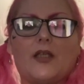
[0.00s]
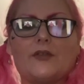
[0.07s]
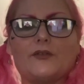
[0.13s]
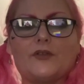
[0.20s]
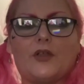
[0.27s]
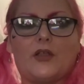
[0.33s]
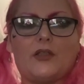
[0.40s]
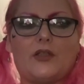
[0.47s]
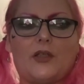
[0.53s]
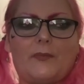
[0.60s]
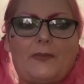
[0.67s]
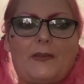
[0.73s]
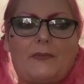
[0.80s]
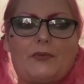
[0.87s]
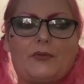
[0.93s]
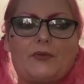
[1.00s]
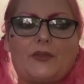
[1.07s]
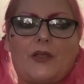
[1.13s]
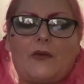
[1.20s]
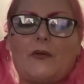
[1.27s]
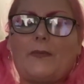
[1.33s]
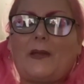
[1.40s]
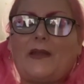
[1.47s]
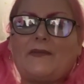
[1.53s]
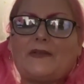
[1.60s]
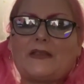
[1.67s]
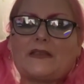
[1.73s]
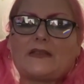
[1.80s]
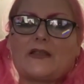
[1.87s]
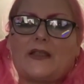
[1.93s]
not a lot of people know about
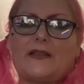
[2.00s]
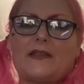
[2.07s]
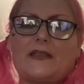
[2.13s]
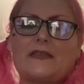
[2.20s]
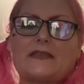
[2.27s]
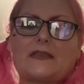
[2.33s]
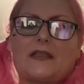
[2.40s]
things like this,